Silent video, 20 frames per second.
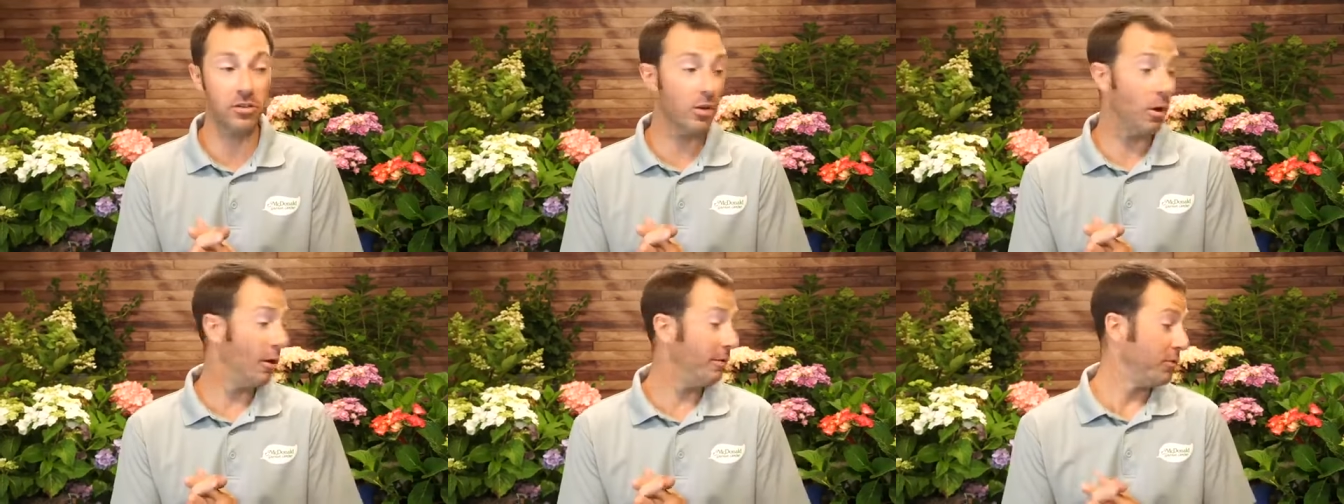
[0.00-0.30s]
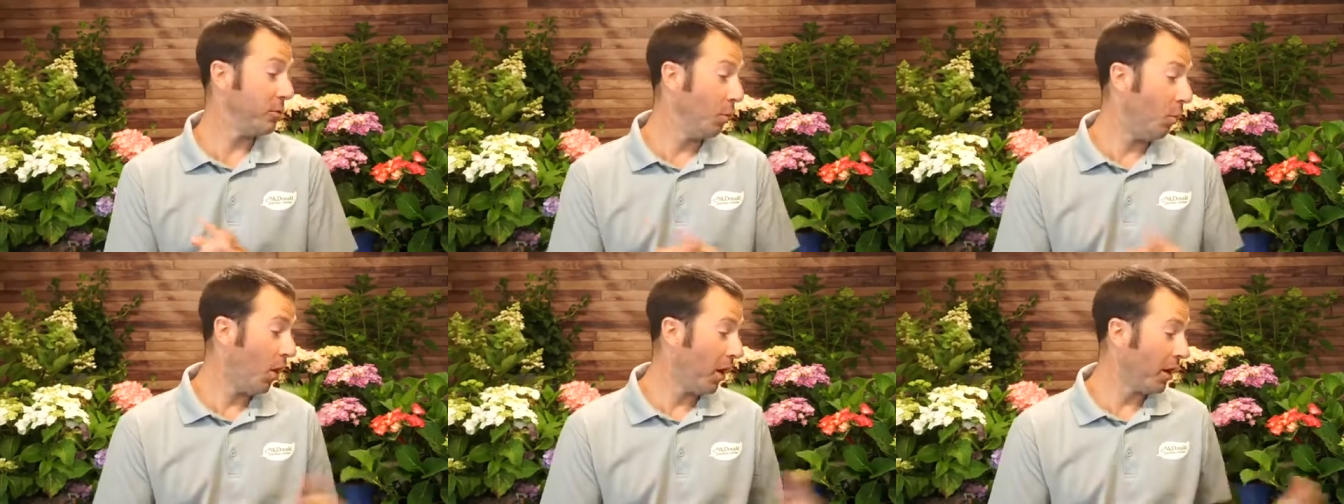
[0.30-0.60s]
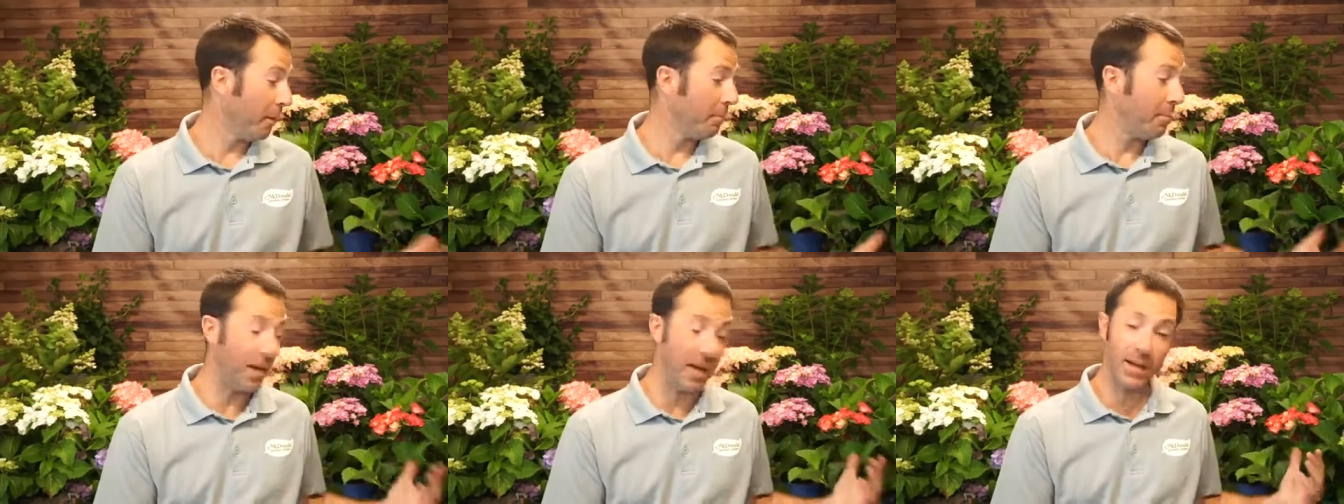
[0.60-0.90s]
So if you
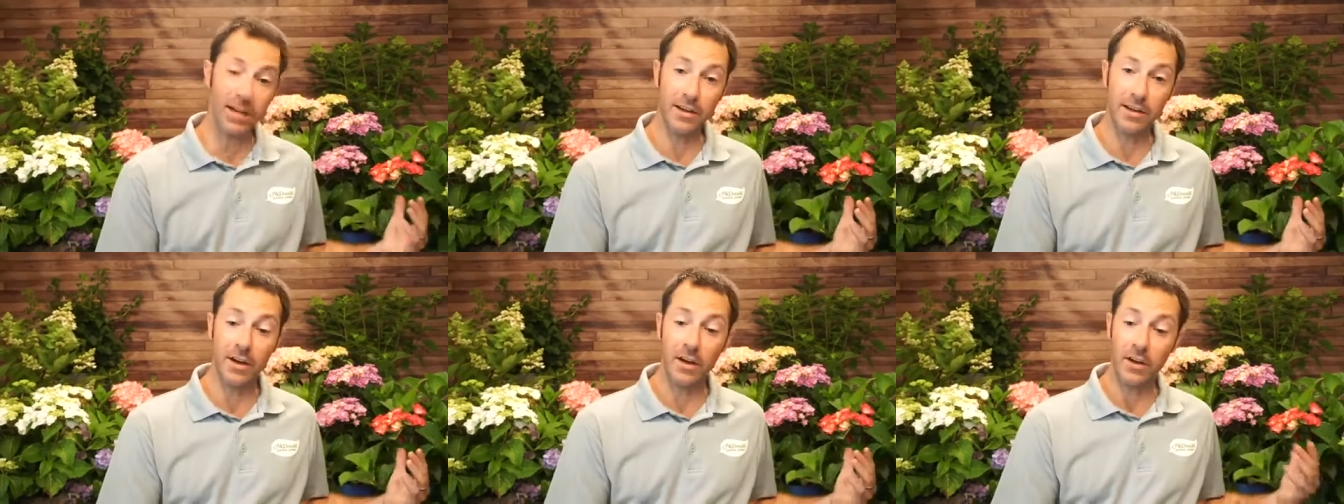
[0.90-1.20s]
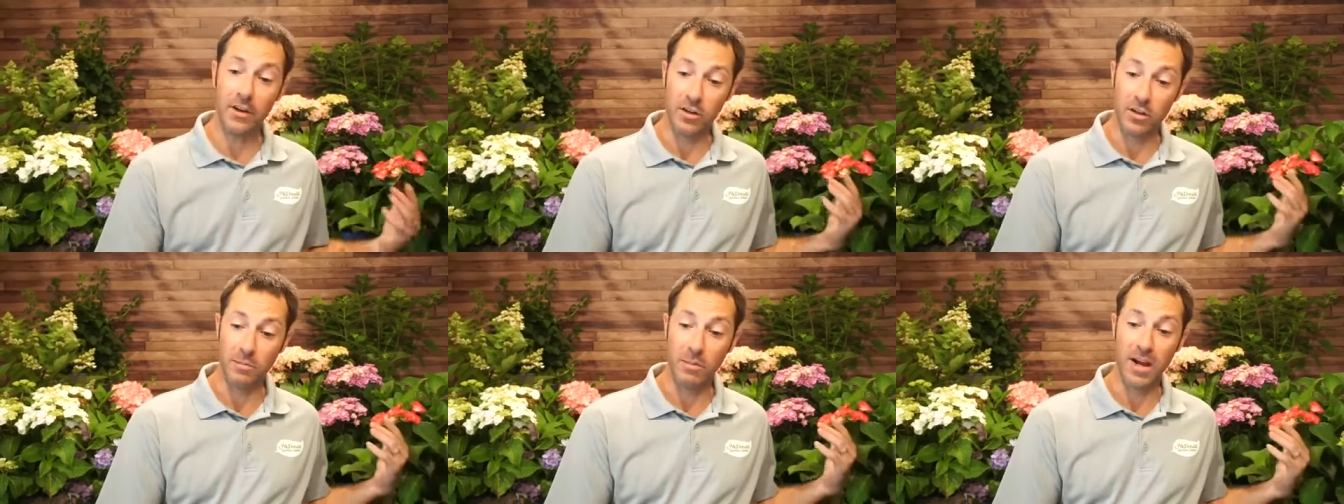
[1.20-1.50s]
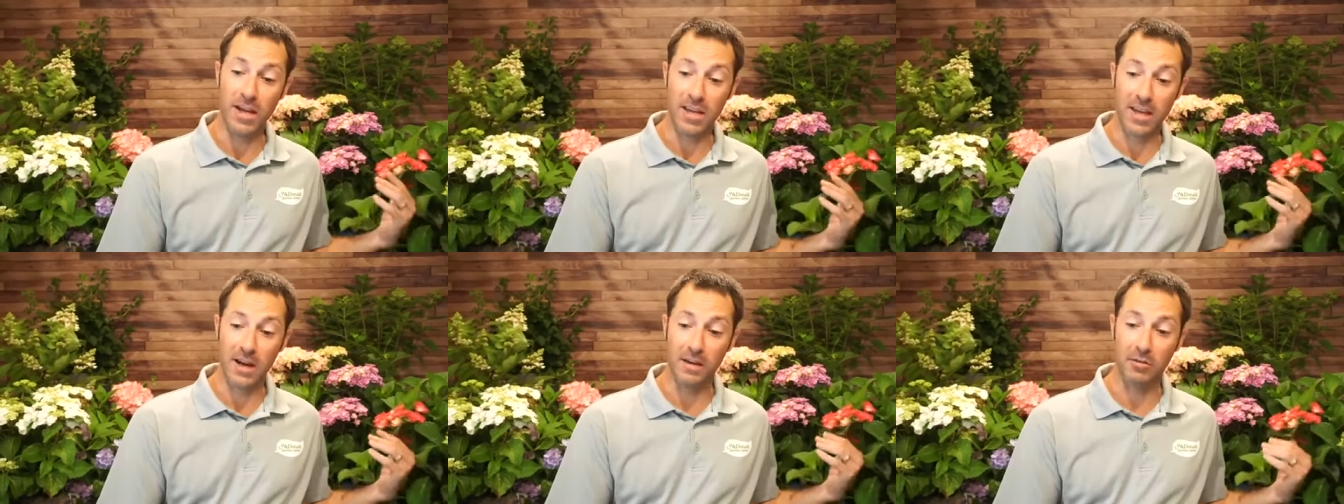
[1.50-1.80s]
want a pink, you
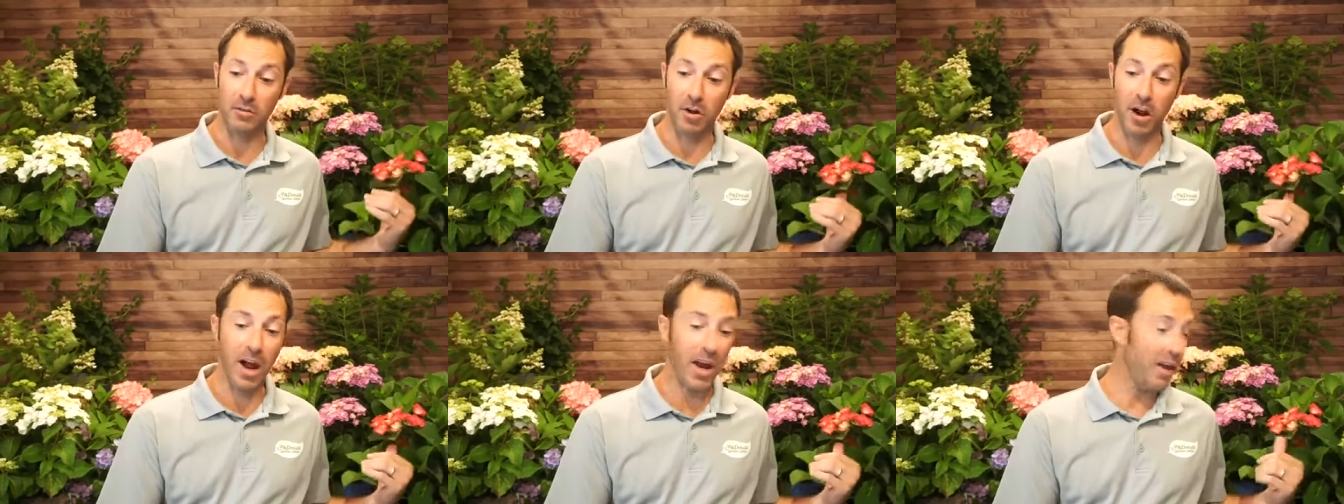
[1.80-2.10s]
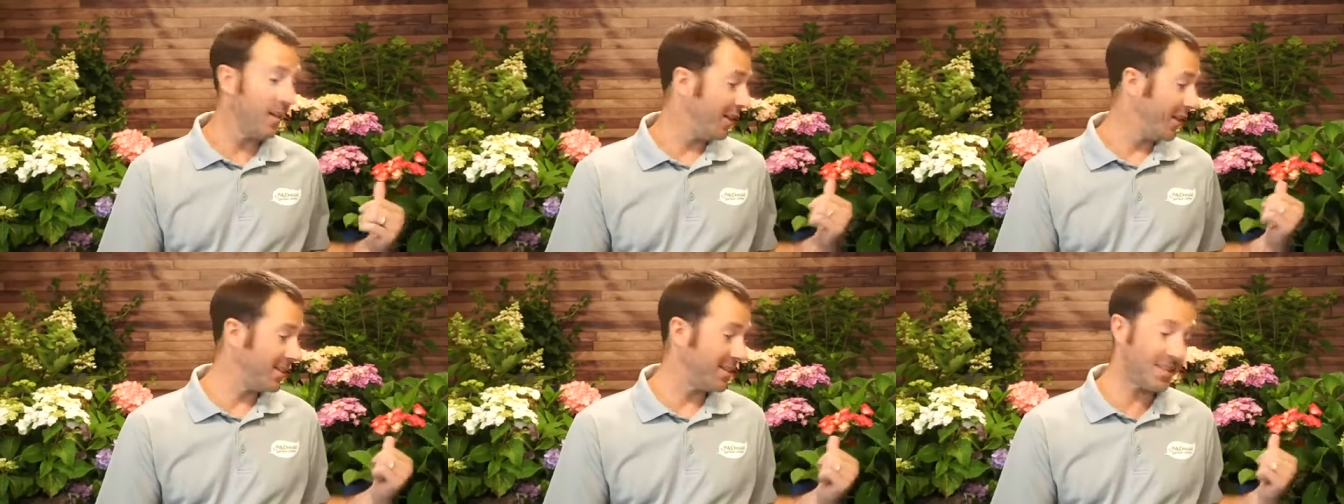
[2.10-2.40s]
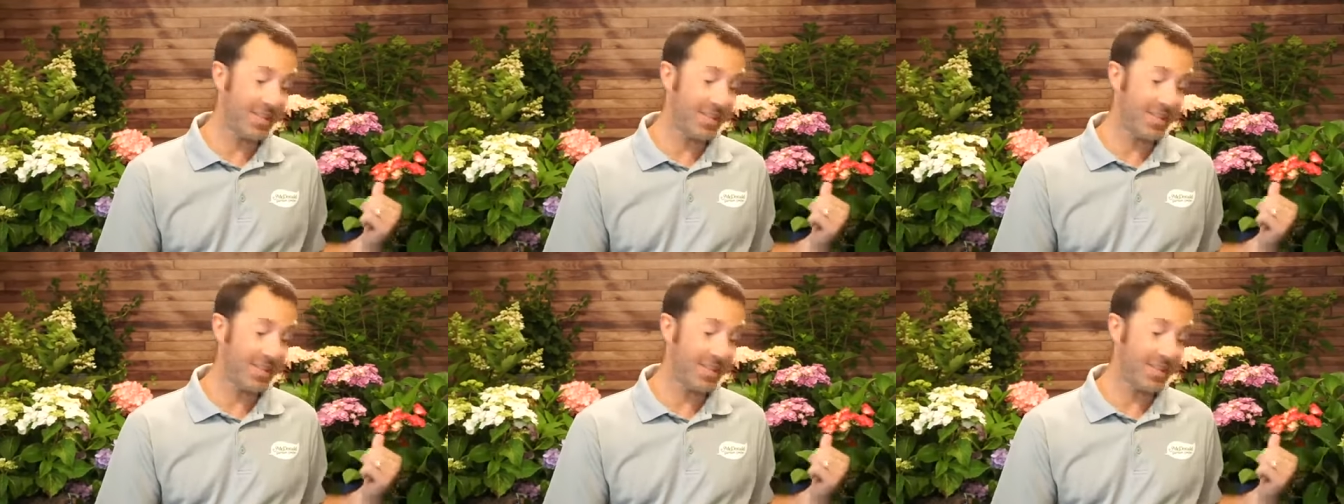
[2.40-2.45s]
might get a variety that